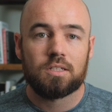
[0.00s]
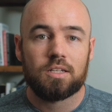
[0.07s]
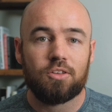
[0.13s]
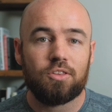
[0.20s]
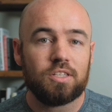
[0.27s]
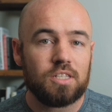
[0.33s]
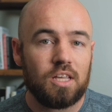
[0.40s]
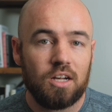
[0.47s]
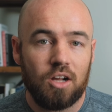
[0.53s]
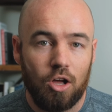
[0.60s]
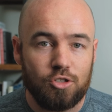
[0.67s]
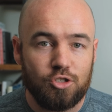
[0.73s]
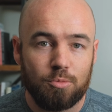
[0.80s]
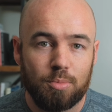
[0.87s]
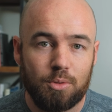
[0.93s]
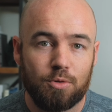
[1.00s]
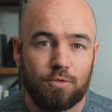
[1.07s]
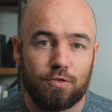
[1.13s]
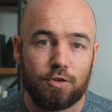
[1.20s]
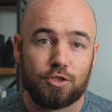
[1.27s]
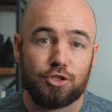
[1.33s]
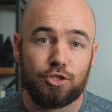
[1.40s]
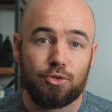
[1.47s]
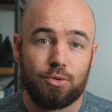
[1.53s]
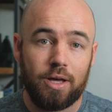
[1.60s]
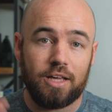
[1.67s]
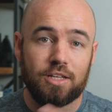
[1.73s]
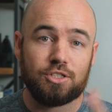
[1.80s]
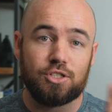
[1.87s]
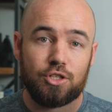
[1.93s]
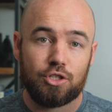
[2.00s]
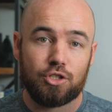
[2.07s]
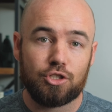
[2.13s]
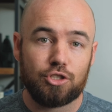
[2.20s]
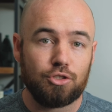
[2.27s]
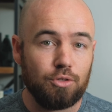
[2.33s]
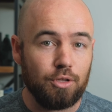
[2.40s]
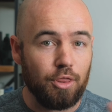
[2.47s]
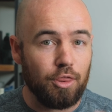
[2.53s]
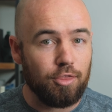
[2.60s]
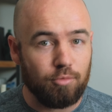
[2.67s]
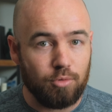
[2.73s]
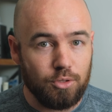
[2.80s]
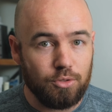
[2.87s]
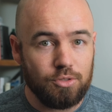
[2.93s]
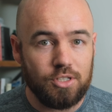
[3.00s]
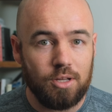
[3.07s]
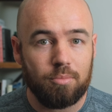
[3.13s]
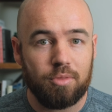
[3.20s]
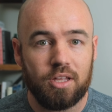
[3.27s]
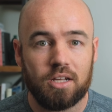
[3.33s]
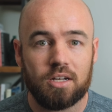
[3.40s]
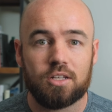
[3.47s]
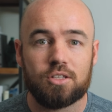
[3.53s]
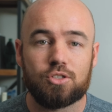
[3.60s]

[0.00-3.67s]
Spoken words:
Now, this can also be referred to as shooting through something.